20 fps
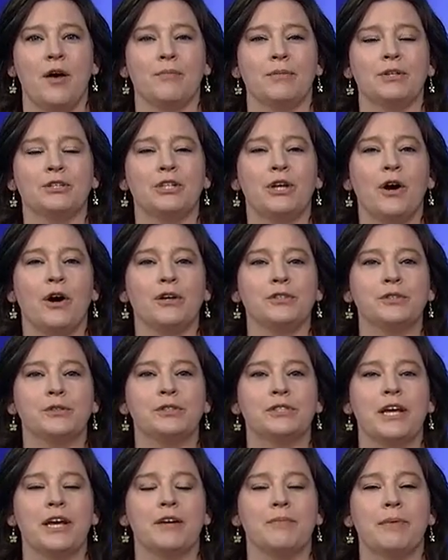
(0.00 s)
But she also
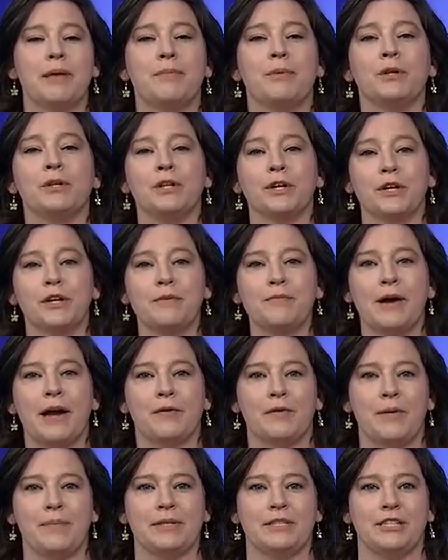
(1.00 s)
said people learn by
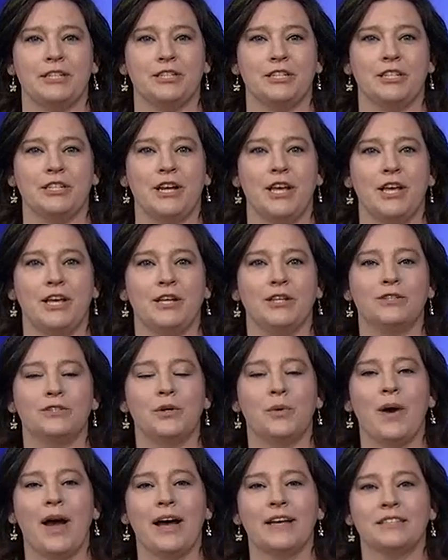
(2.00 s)
repetition. And
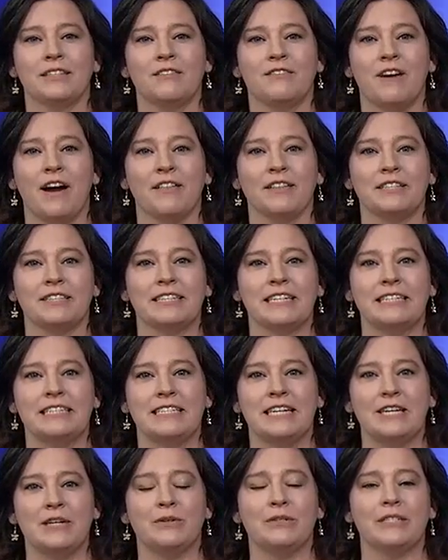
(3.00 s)
so as the violence
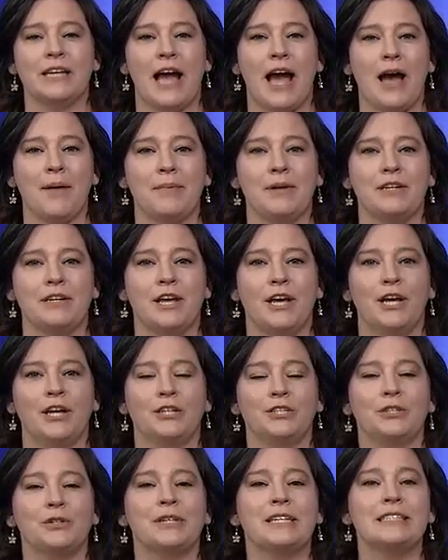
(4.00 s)
continues to happen,
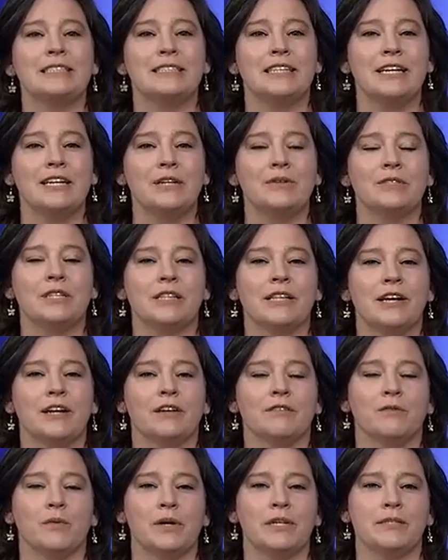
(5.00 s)
she'll continue to let
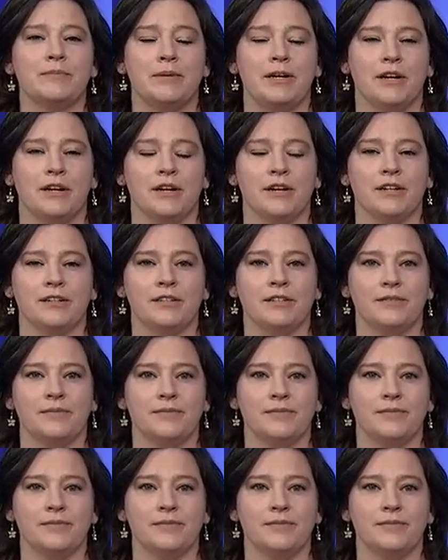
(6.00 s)
her voice be heard.